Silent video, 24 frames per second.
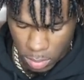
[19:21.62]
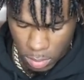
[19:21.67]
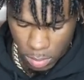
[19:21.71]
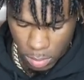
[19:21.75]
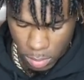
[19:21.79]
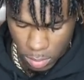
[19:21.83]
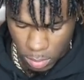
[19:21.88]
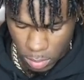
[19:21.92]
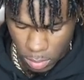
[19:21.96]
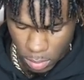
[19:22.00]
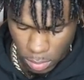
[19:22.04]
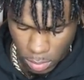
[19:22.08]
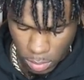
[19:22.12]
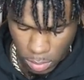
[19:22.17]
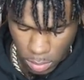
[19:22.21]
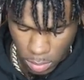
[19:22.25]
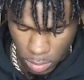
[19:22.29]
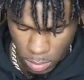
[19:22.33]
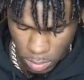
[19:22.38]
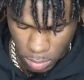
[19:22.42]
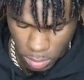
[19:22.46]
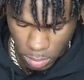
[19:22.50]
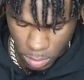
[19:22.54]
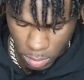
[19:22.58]

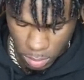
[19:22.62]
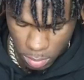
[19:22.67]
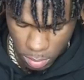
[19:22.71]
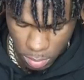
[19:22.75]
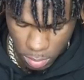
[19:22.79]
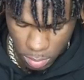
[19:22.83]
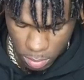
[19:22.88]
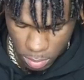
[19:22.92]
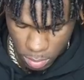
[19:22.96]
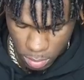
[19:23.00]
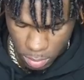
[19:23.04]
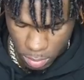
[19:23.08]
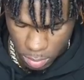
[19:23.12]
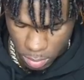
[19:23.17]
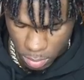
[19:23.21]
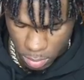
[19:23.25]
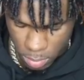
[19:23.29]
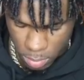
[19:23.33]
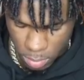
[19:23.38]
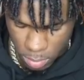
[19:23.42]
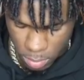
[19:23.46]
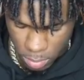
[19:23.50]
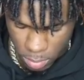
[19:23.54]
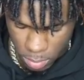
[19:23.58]

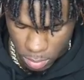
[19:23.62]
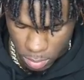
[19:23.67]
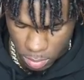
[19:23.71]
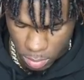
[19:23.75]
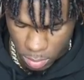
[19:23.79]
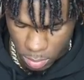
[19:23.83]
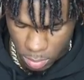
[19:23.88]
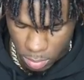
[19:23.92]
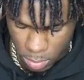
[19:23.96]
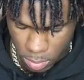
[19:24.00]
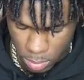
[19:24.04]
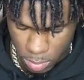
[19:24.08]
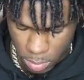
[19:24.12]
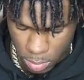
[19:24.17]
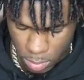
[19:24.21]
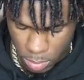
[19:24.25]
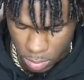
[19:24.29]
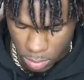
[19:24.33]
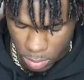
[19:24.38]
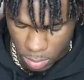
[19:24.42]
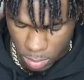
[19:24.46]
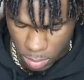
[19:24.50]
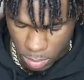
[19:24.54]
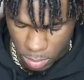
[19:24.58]

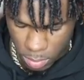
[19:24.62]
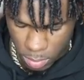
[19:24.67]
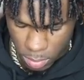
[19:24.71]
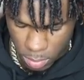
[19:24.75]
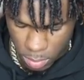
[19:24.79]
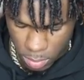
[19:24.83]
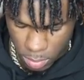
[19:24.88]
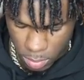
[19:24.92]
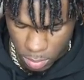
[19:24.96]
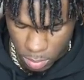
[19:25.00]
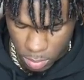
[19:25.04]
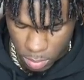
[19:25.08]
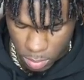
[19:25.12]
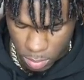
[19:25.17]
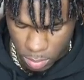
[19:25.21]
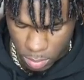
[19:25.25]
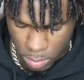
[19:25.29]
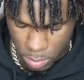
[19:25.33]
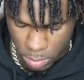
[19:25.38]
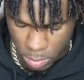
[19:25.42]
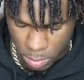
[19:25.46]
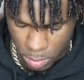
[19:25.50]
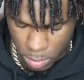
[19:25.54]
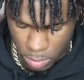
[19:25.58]

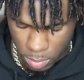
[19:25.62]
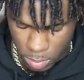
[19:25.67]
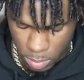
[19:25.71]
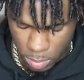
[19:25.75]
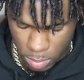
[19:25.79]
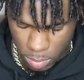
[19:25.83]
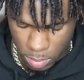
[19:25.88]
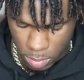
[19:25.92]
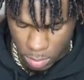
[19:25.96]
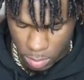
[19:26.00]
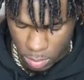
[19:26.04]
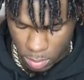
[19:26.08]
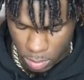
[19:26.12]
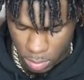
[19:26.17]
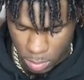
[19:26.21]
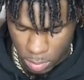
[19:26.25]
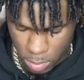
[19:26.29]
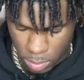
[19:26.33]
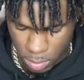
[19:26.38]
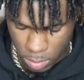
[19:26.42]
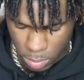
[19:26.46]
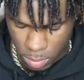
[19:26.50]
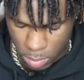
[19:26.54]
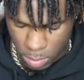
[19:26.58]

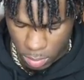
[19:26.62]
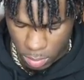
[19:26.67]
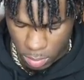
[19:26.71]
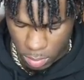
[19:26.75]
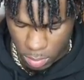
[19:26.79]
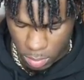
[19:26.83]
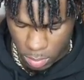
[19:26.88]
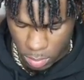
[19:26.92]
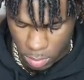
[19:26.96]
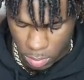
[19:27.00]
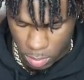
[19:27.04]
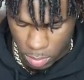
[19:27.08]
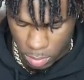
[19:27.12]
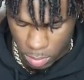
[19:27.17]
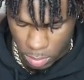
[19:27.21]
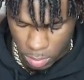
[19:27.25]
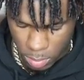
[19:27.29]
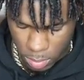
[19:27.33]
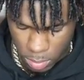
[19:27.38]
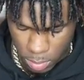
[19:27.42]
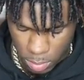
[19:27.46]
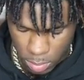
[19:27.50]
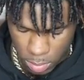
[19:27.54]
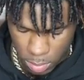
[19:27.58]

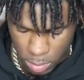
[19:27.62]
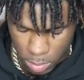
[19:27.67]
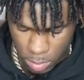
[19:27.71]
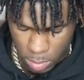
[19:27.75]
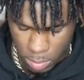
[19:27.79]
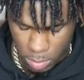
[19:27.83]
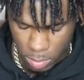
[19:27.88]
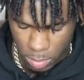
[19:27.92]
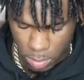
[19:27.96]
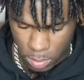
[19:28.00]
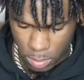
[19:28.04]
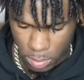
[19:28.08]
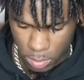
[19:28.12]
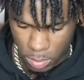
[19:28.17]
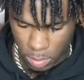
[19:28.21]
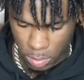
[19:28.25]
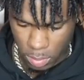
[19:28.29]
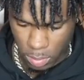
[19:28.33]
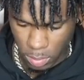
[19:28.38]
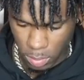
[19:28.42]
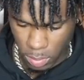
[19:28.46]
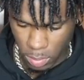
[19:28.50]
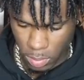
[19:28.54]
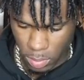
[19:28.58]

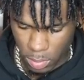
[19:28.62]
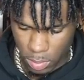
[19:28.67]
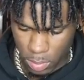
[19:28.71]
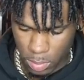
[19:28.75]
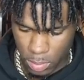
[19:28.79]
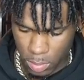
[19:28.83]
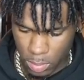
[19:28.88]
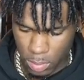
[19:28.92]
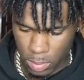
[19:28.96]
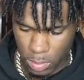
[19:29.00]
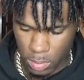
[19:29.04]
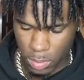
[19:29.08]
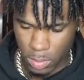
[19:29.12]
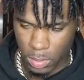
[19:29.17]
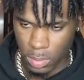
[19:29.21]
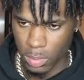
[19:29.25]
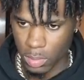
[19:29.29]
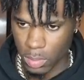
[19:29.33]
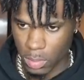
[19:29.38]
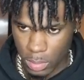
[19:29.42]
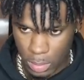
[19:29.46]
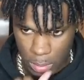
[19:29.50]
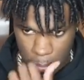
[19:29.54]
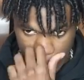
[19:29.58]
(silent)